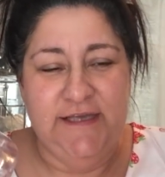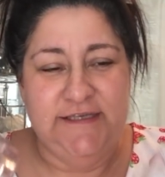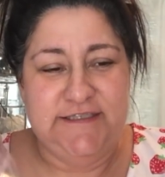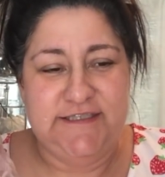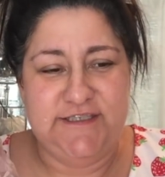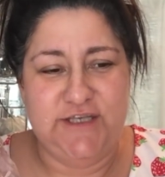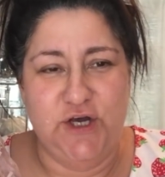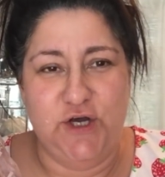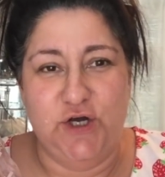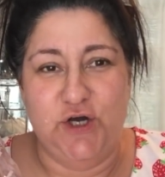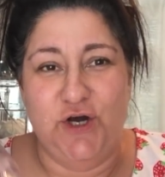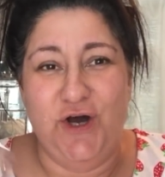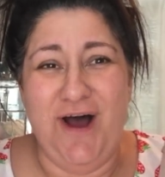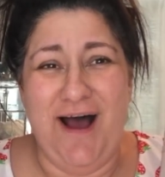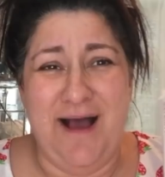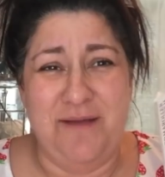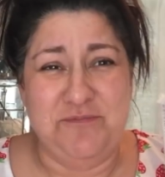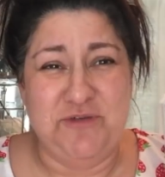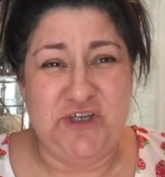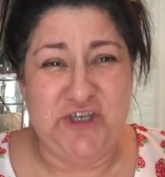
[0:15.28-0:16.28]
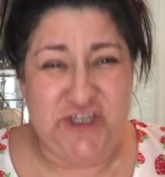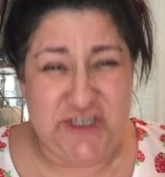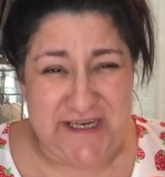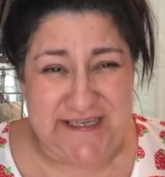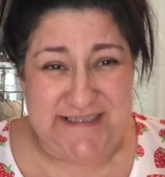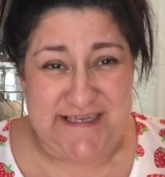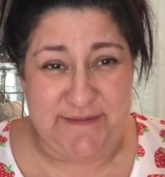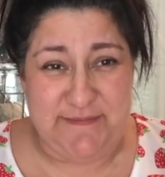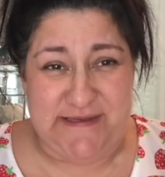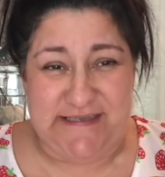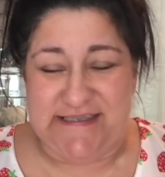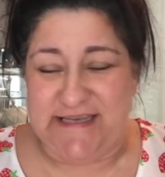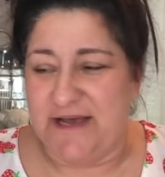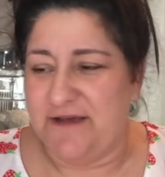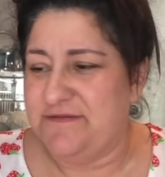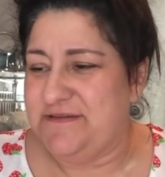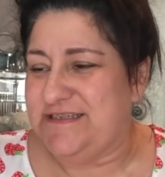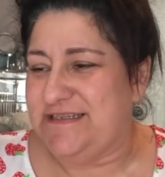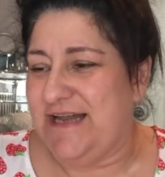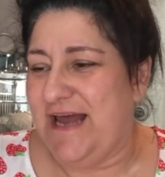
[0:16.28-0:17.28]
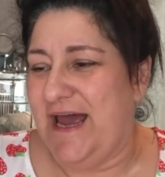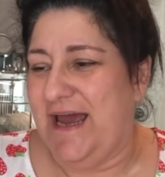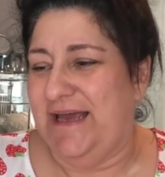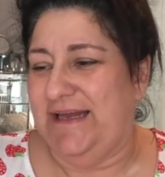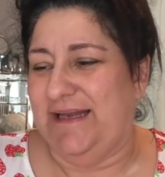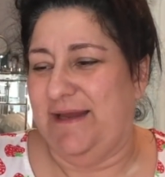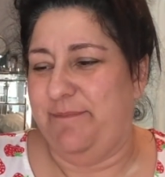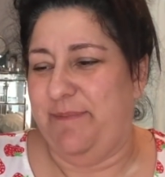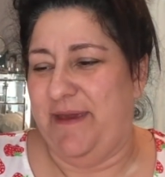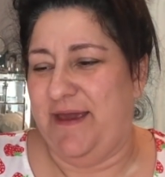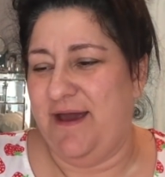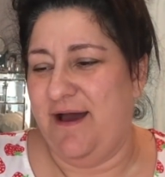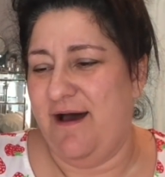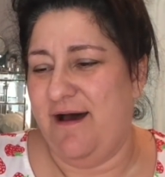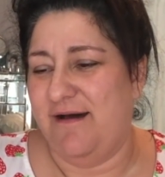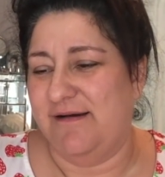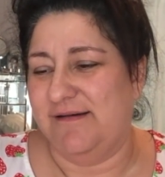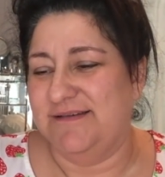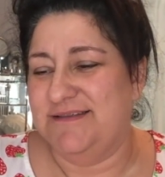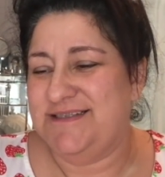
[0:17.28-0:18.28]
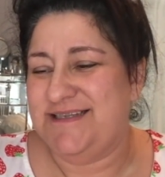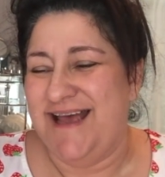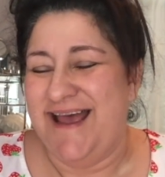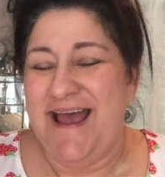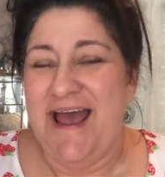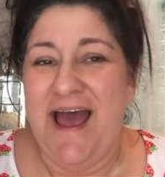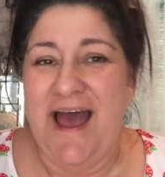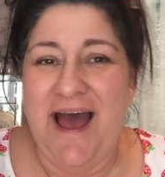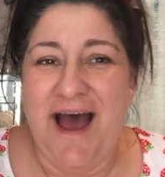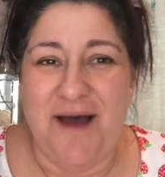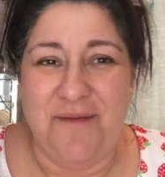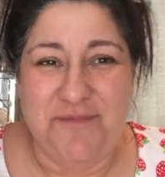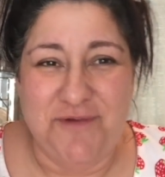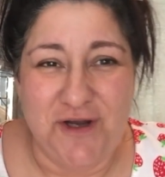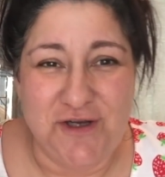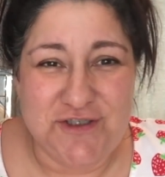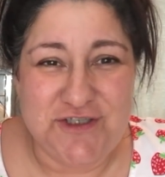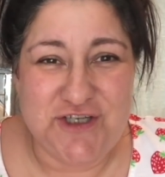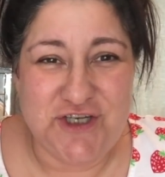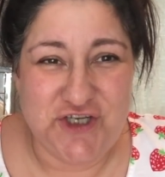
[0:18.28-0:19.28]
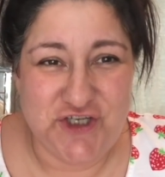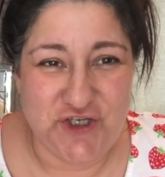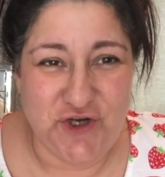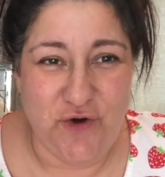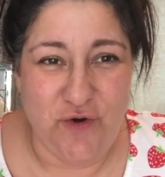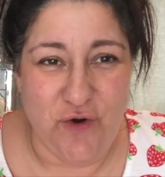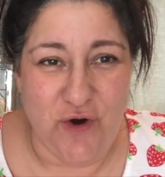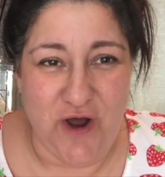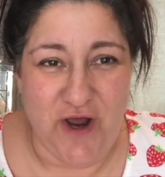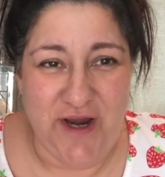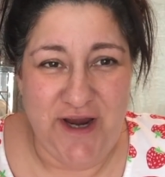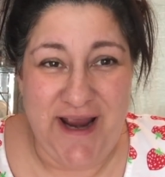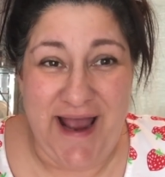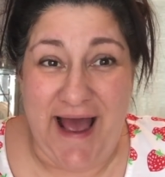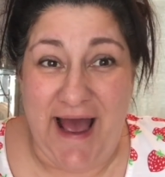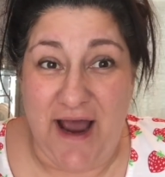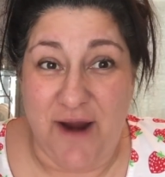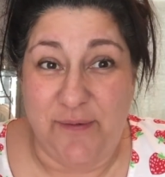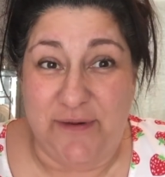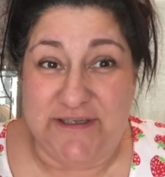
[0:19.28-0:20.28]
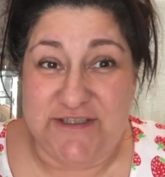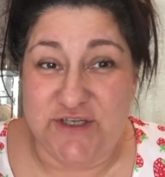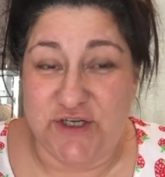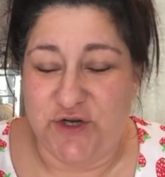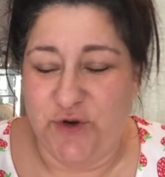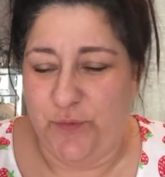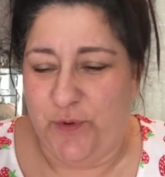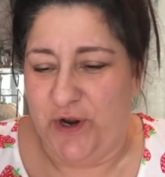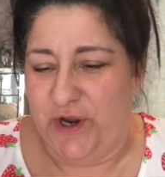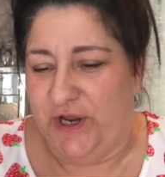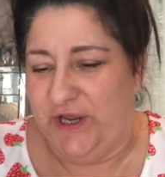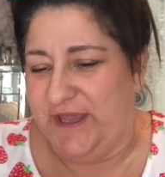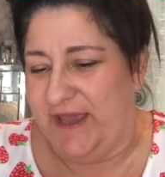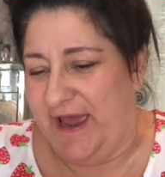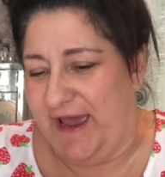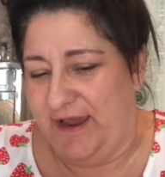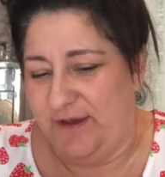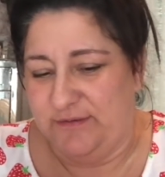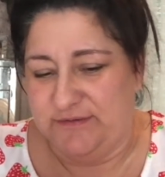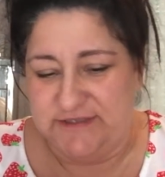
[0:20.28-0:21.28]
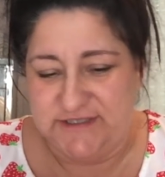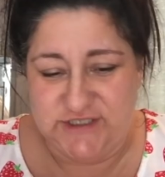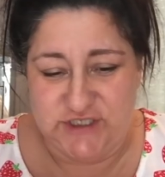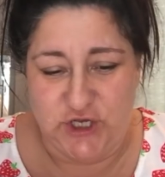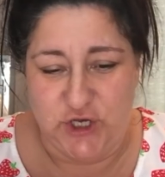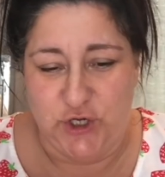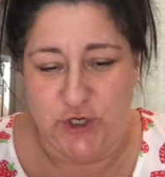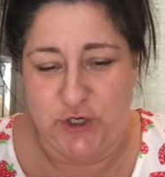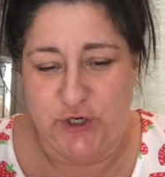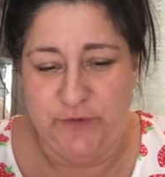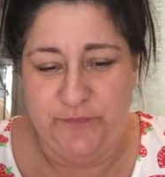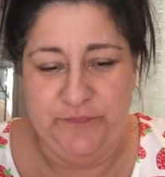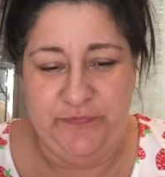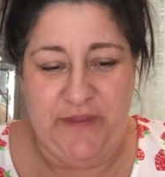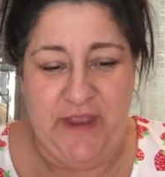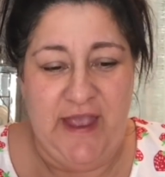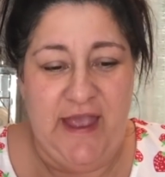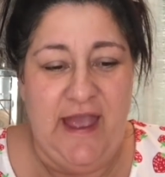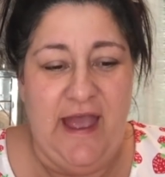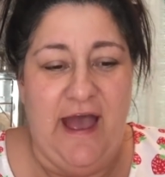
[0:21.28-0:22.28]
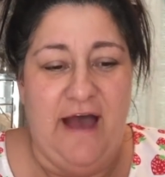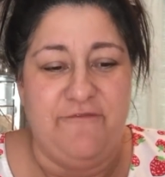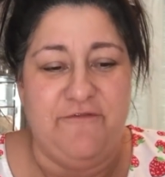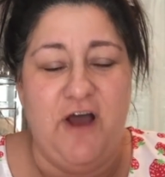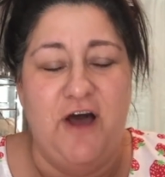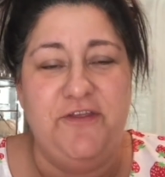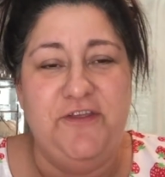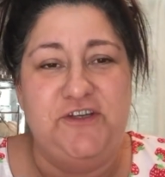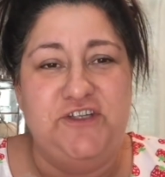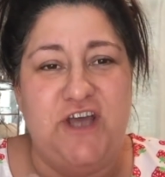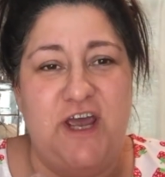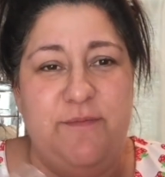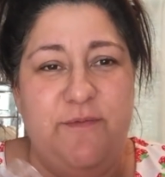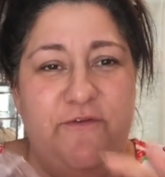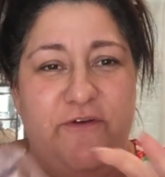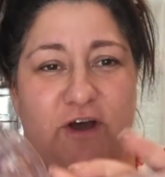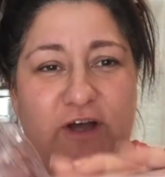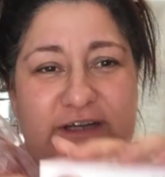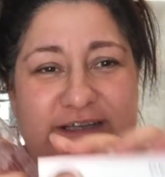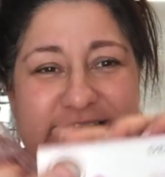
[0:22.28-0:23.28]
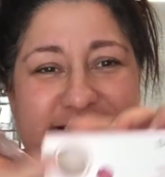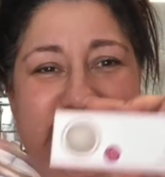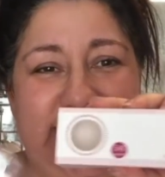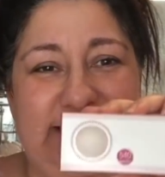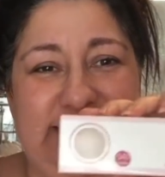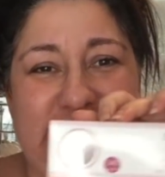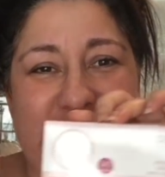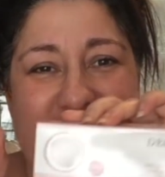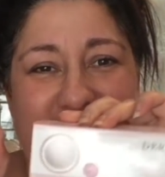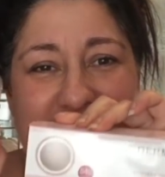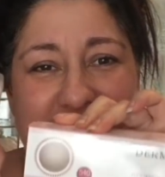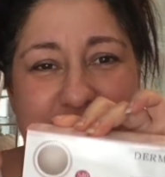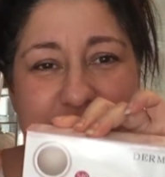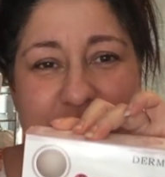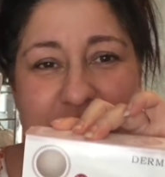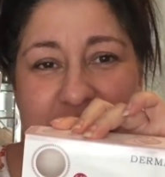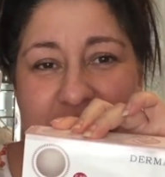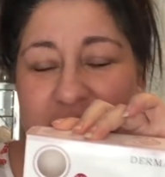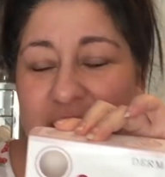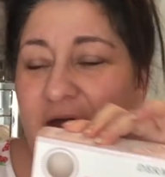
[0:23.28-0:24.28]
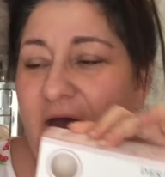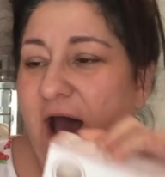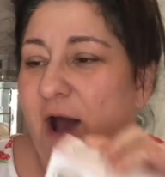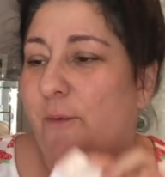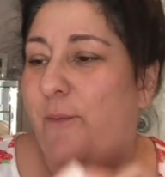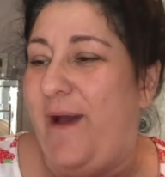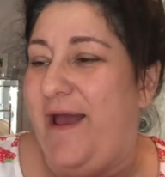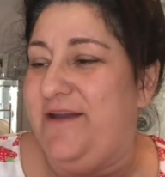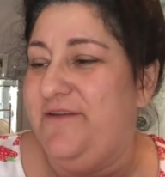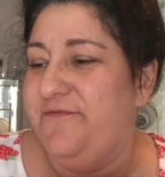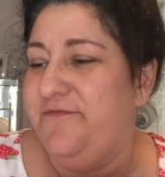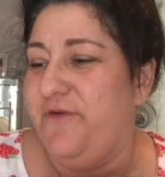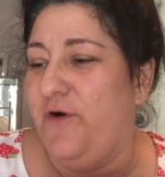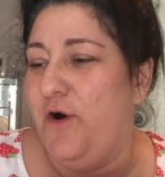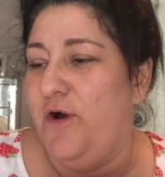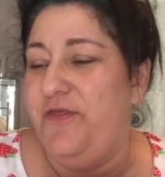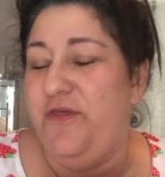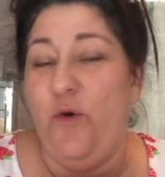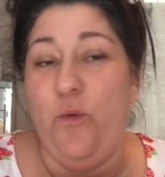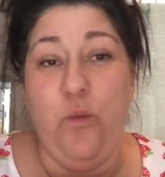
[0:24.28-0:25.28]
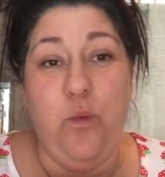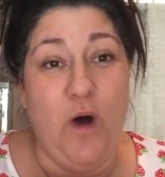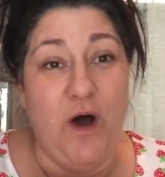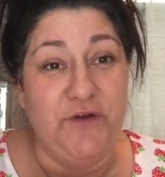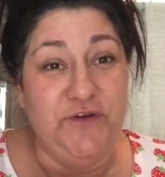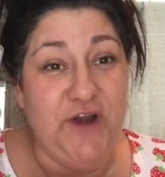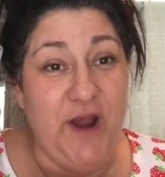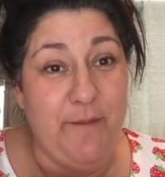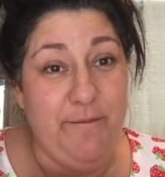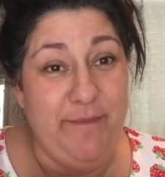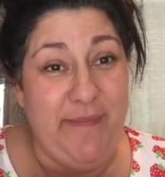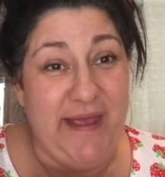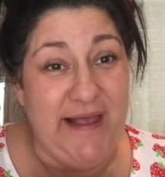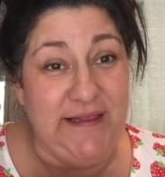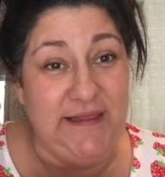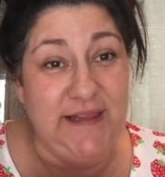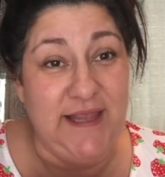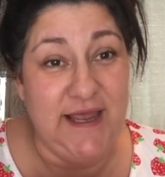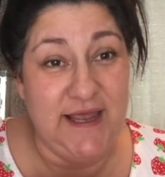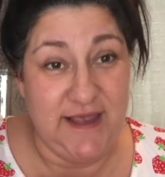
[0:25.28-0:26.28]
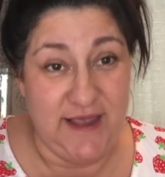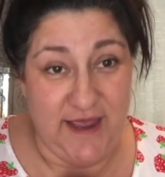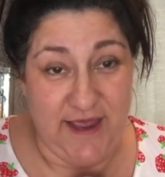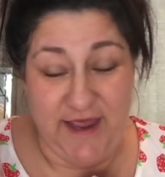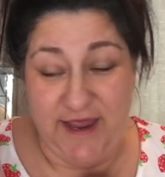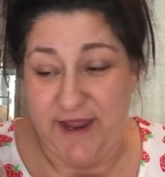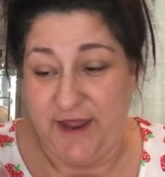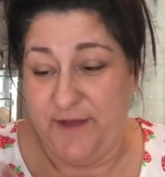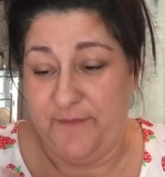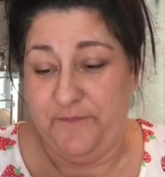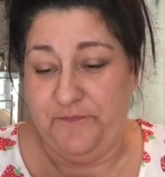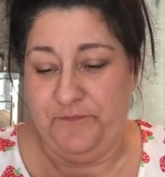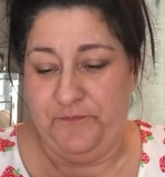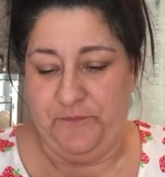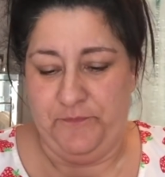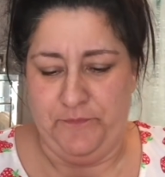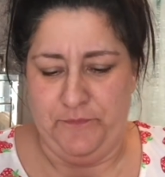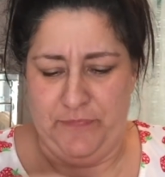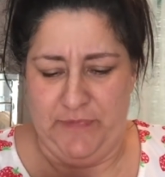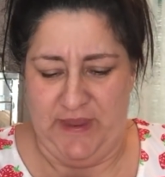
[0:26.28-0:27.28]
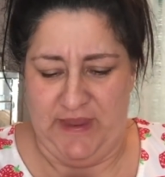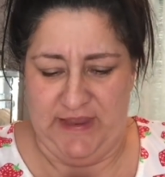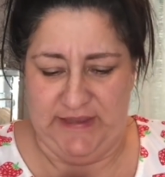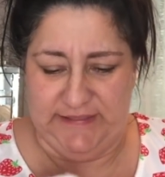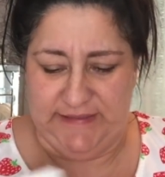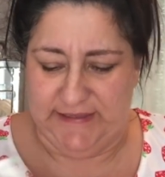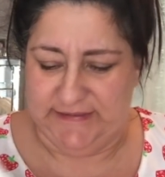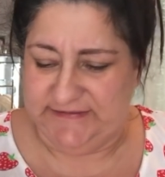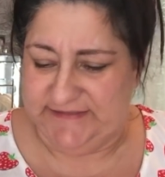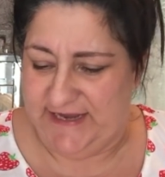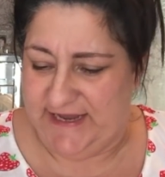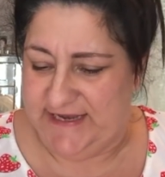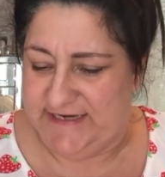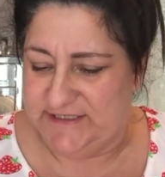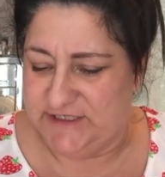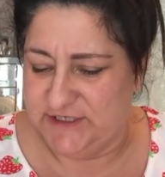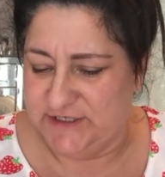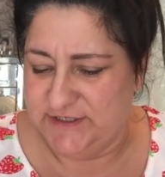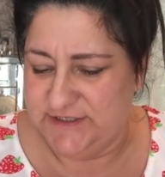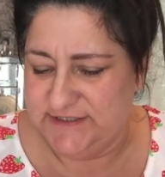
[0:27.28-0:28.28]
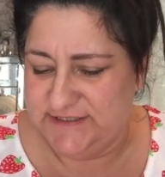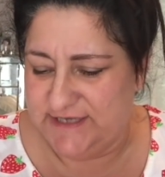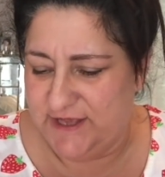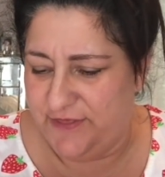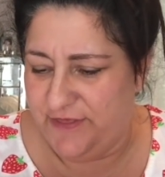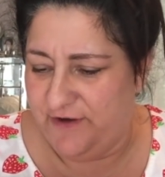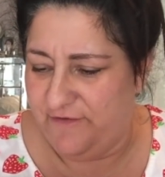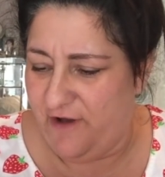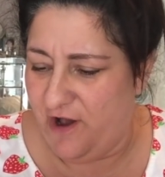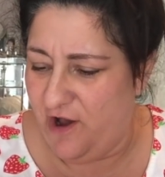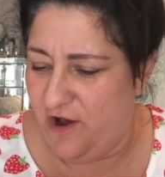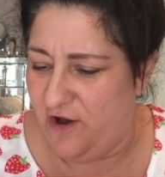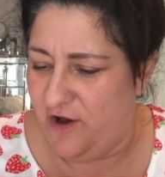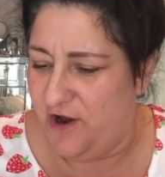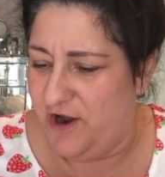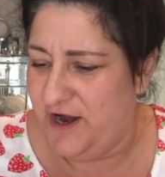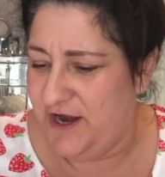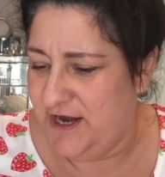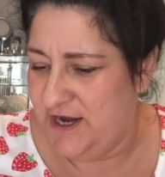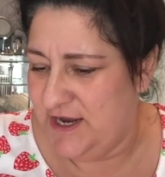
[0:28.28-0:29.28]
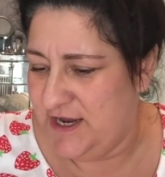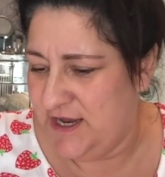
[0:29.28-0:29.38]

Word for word: So I'm shitting myself slightly because I'm not so sure how it's going to work out. So I've got the derma roller system. I went for the one mil um, little needles. There are